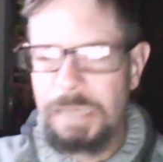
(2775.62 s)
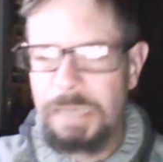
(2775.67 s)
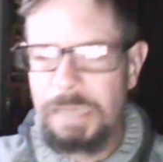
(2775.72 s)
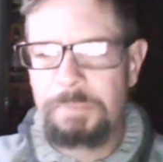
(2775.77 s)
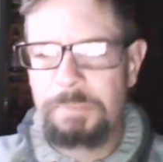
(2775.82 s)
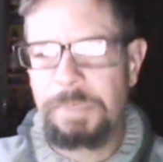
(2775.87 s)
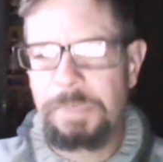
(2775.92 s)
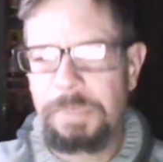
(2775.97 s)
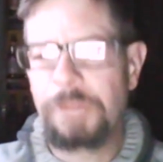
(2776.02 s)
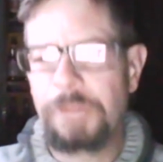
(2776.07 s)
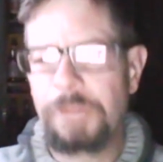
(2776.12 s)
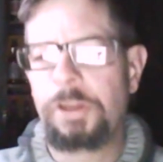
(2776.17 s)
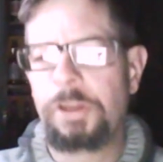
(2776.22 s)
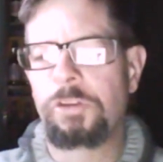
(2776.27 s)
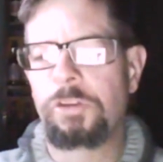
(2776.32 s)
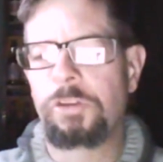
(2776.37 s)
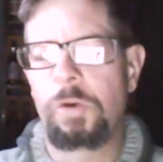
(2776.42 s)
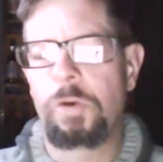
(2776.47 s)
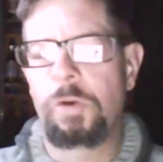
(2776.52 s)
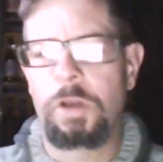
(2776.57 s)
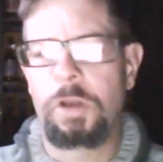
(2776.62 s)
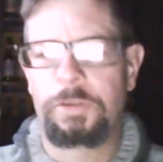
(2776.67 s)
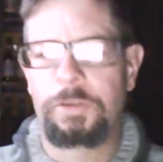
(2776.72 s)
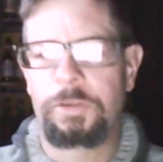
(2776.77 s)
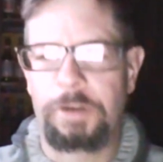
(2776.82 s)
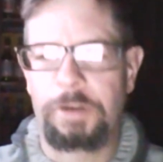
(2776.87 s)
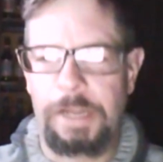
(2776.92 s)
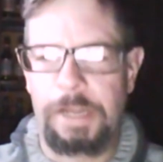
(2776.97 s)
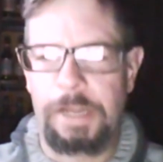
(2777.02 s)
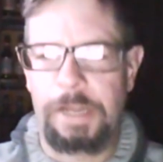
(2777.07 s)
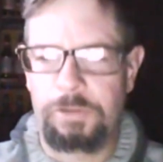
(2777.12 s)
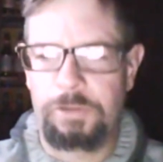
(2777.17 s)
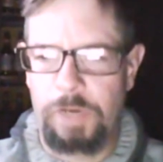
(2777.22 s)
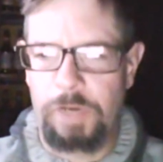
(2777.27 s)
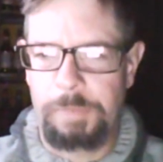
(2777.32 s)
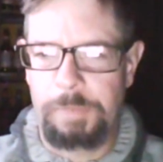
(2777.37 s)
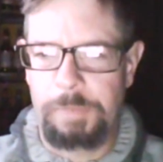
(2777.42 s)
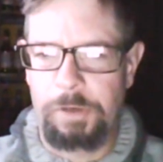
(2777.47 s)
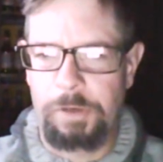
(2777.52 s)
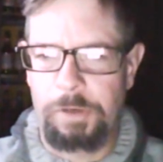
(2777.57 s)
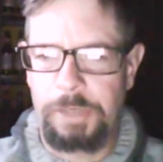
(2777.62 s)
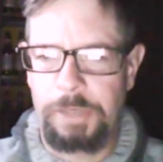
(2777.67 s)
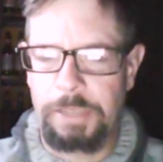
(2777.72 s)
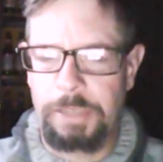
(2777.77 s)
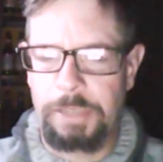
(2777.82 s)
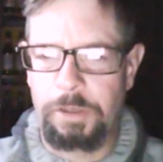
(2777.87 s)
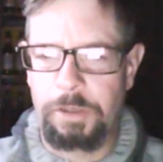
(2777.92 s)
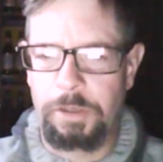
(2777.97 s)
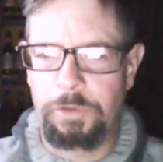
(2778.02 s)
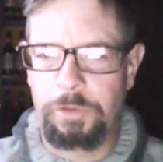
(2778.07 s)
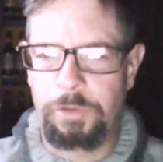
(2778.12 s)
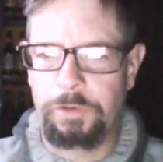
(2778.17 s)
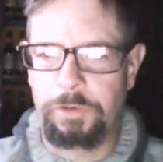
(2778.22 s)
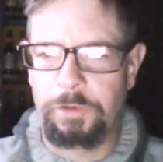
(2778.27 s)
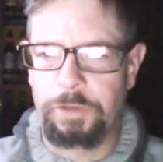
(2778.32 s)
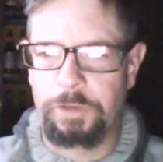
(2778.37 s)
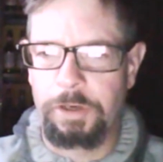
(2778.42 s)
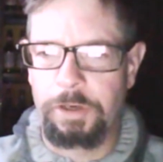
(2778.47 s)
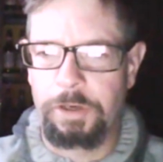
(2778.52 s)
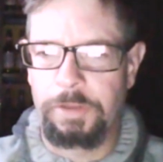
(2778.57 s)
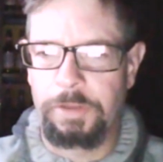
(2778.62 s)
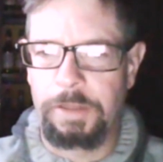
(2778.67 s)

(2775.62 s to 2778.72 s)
But I thought at the New Orleans International Airport, you had to go through the security,